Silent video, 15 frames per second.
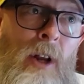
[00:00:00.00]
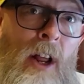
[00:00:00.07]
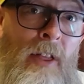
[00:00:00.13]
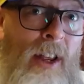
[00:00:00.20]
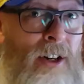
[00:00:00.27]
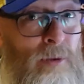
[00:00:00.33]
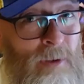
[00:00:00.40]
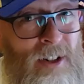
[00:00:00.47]

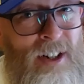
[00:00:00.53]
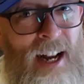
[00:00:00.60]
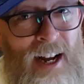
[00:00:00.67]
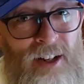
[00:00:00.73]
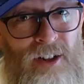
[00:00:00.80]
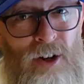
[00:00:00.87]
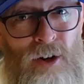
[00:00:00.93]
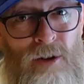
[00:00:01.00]
And this one
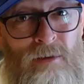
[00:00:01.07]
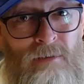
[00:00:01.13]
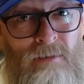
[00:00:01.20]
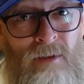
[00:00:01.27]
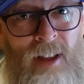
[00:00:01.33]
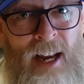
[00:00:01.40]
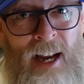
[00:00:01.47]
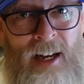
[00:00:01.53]
stands out
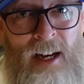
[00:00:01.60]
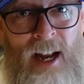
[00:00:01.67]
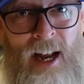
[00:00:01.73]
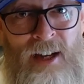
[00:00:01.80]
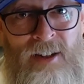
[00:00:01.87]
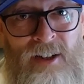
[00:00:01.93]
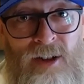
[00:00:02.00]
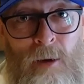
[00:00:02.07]
then
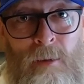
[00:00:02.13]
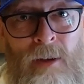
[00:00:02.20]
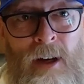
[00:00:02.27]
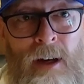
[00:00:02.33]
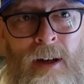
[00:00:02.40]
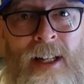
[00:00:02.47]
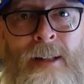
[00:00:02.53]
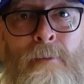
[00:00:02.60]
as
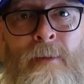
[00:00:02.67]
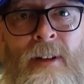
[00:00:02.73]
something